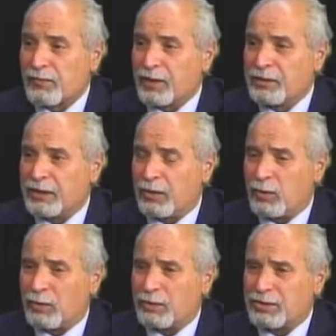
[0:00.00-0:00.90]
Now,
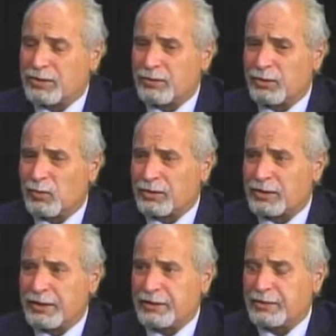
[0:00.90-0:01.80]
what's some of the worst
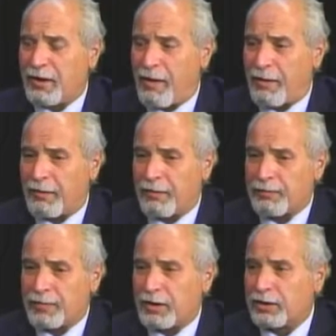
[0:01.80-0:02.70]
case
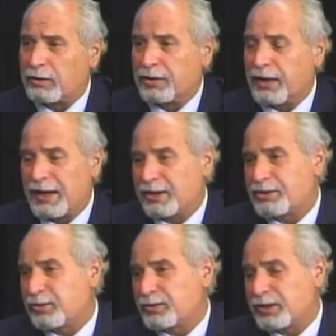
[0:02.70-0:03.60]
heroin
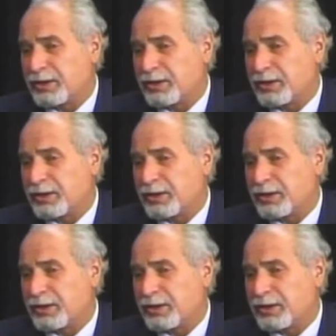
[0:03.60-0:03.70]
addicts you've seen?